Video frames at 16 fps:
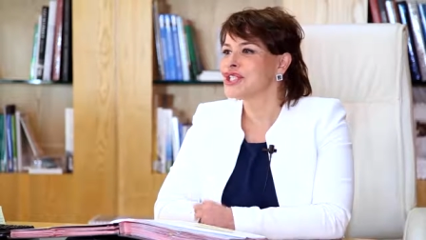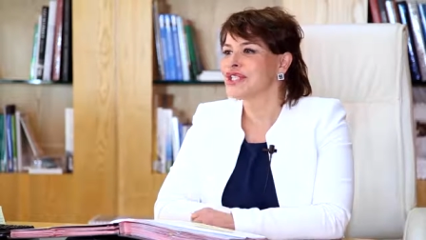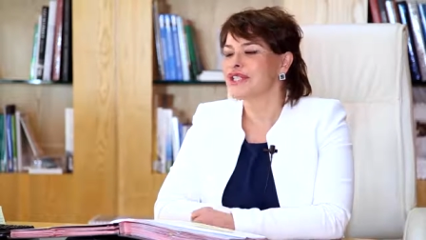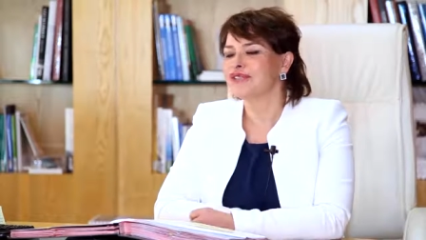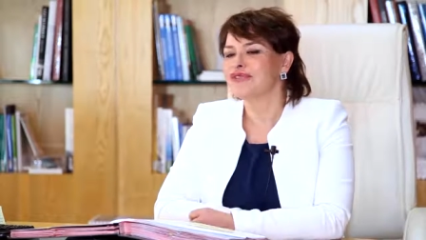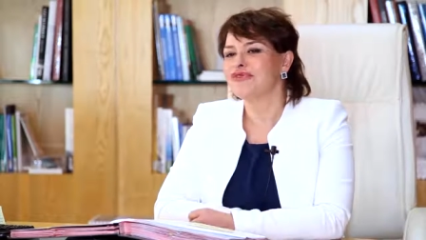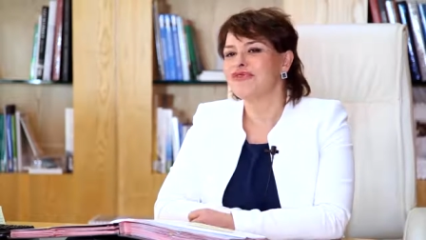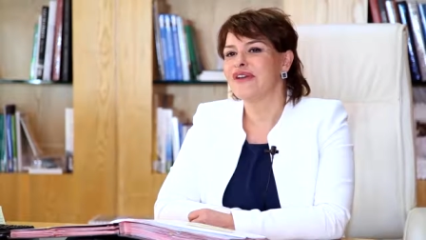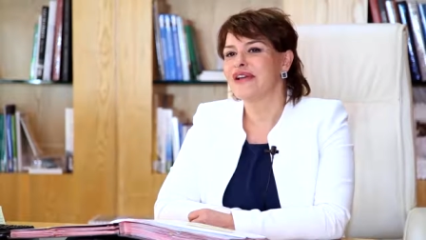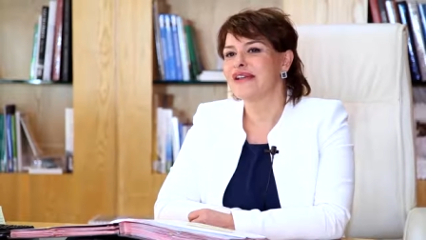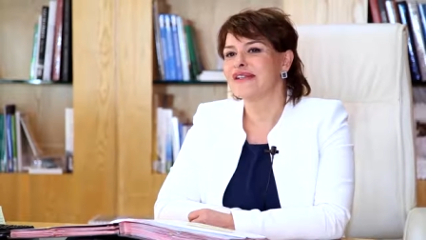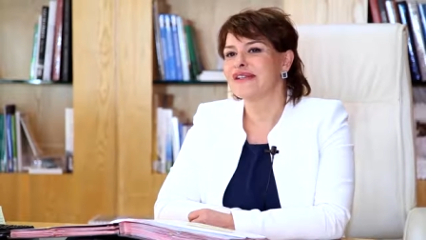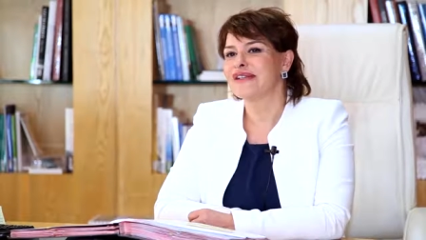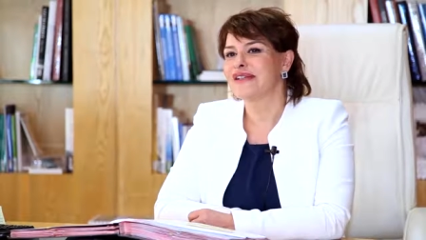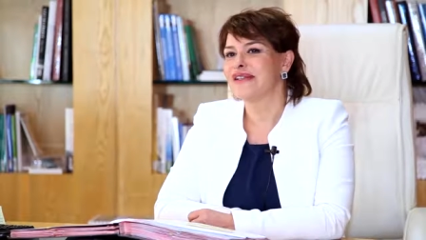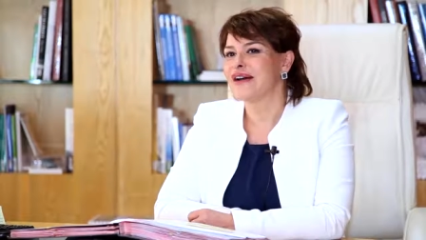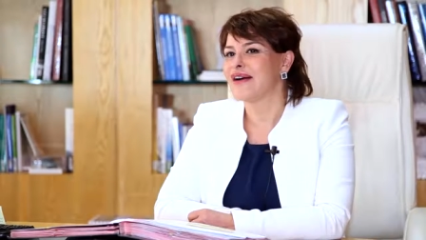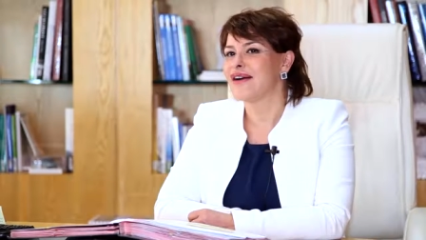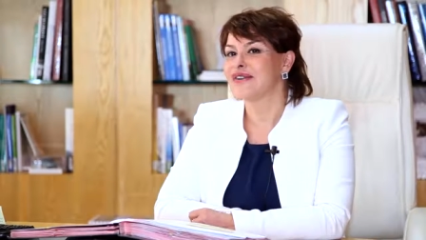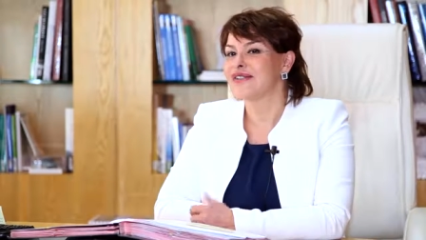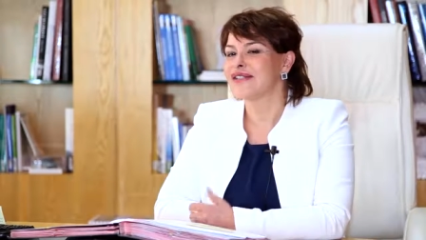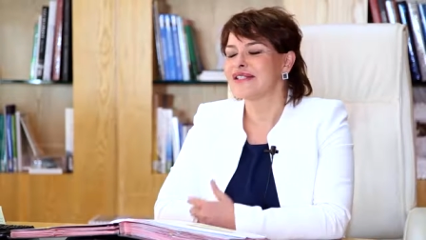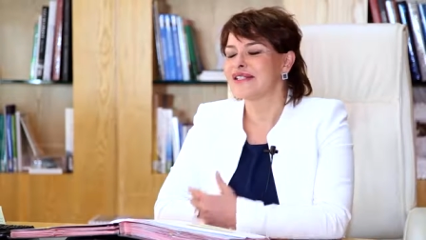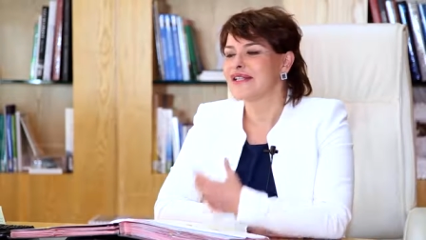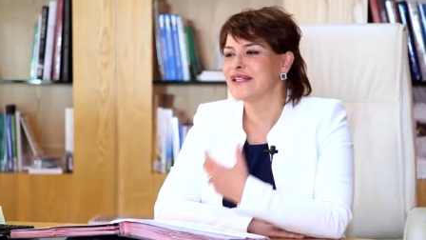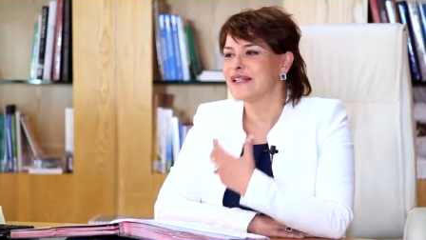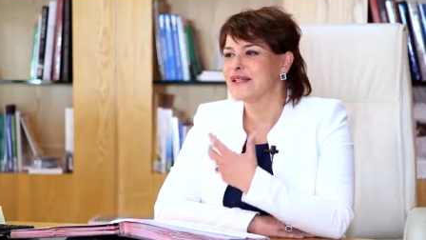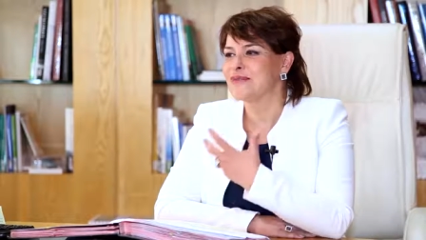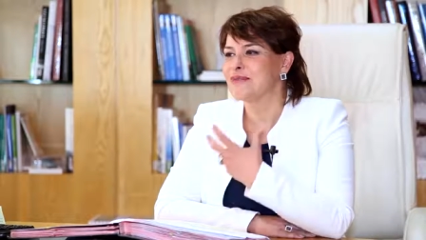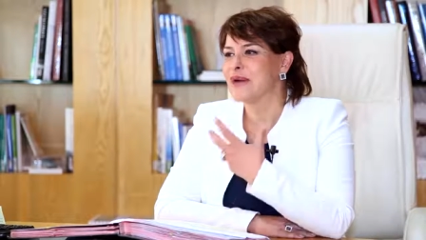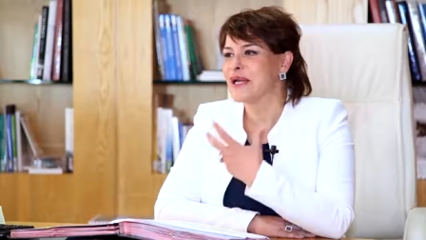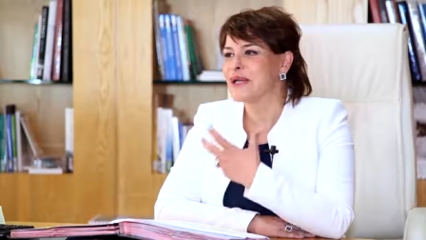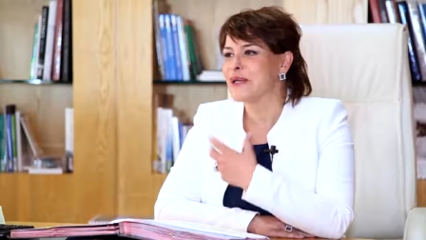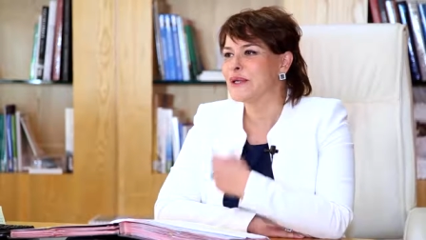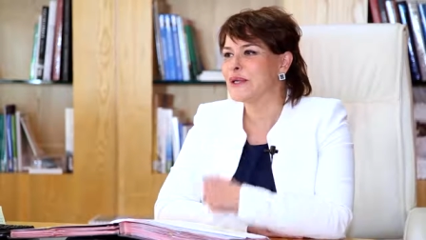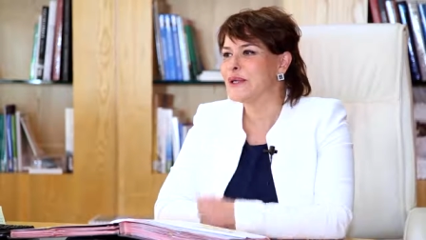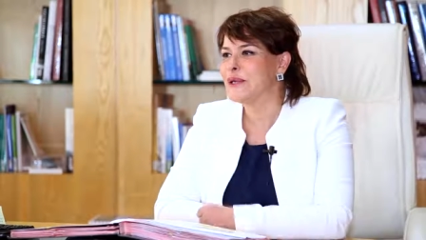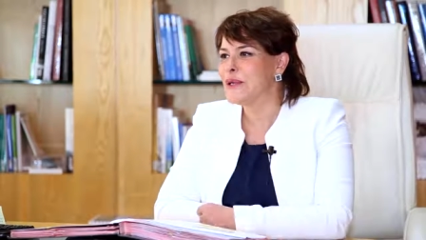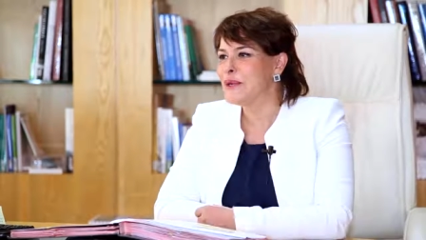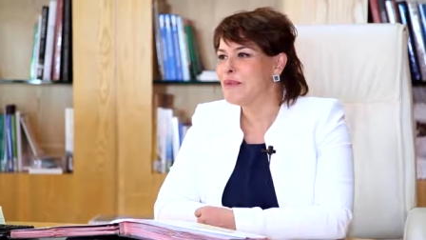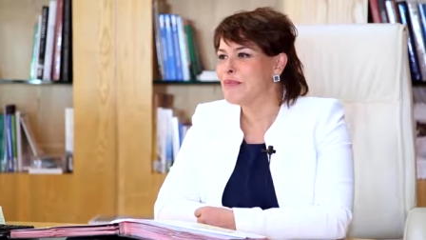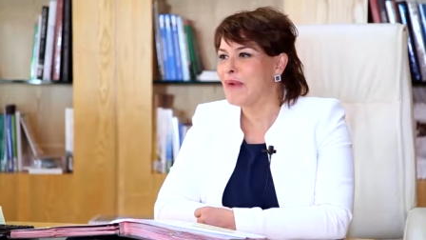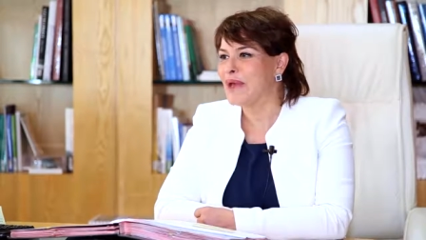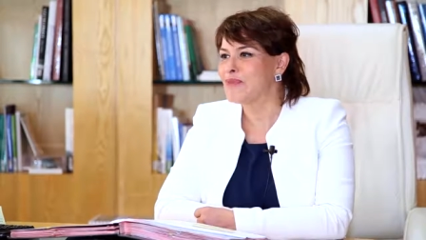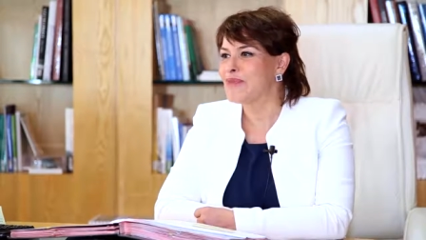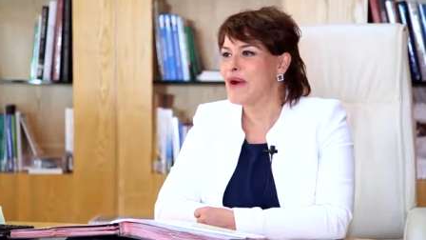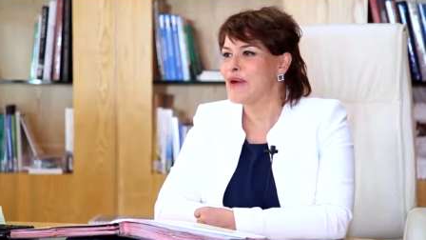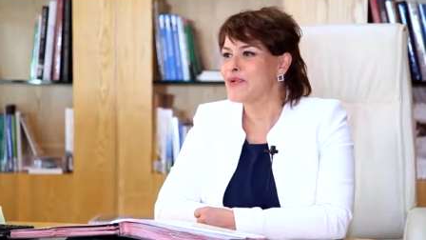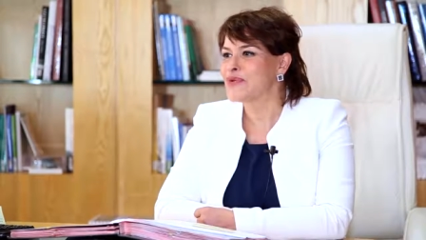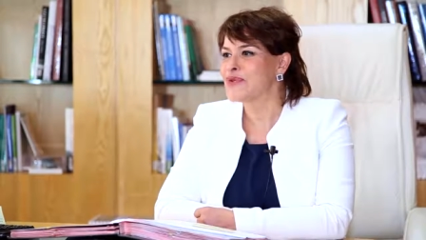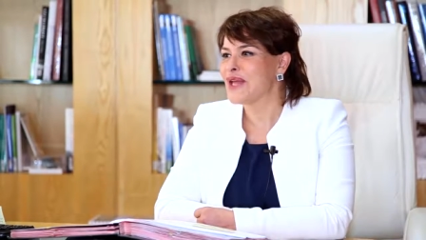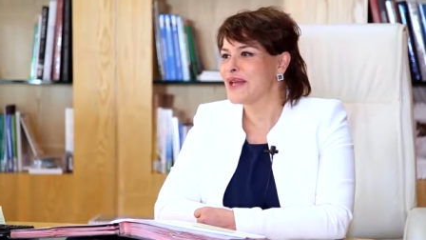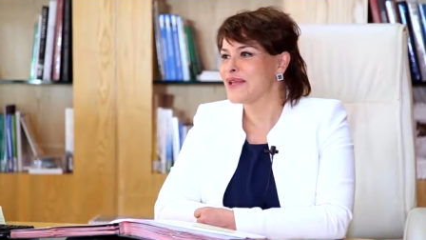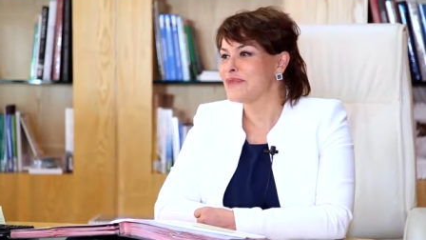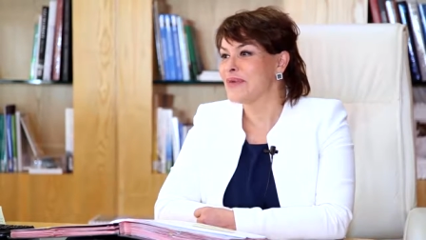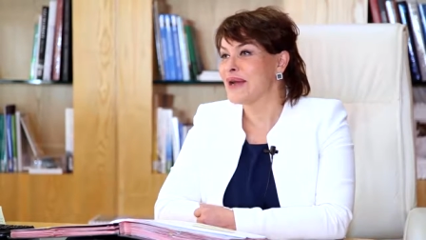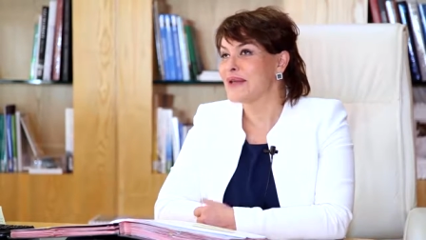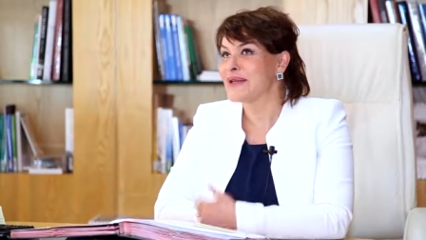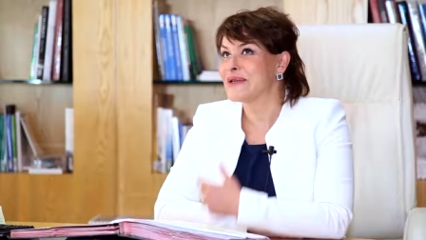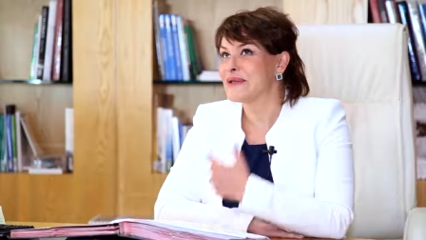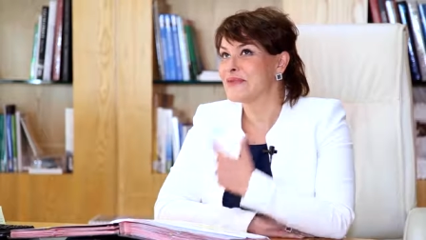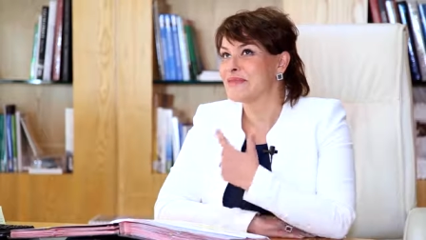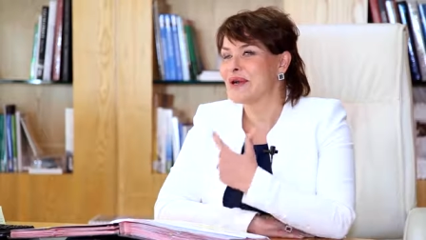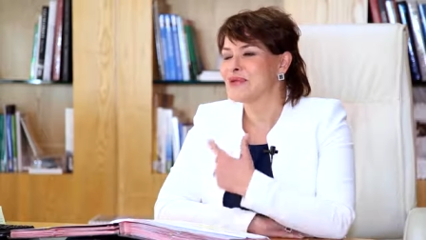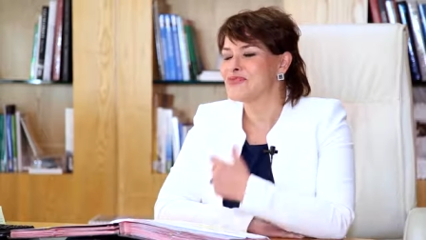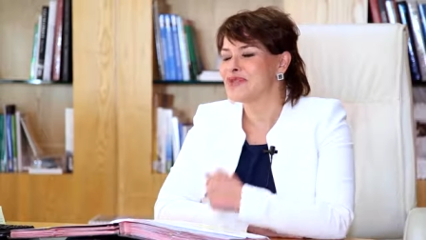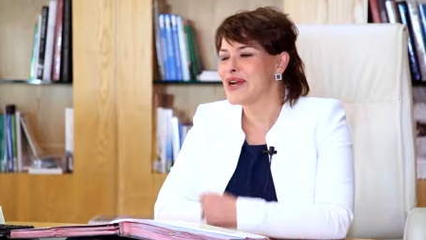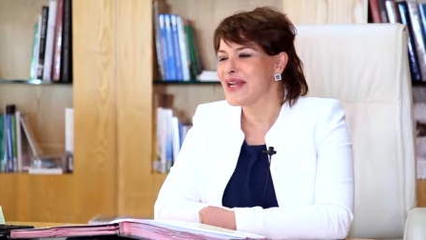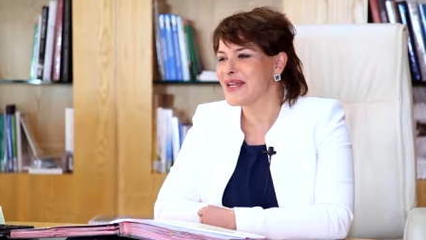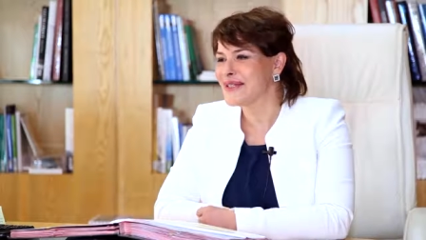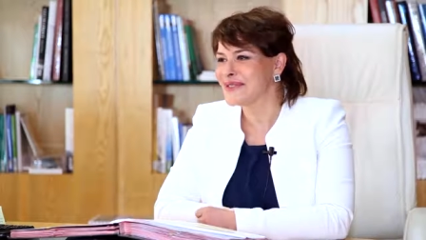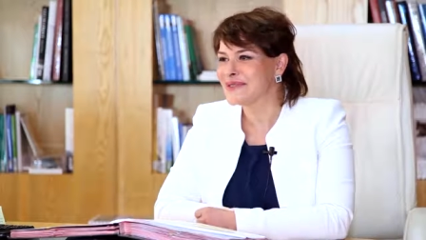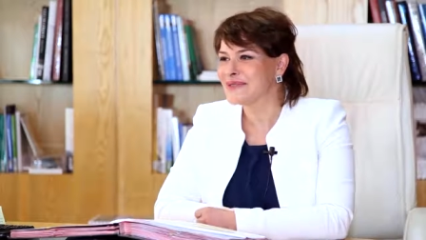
It says are still in my mouth and my brain.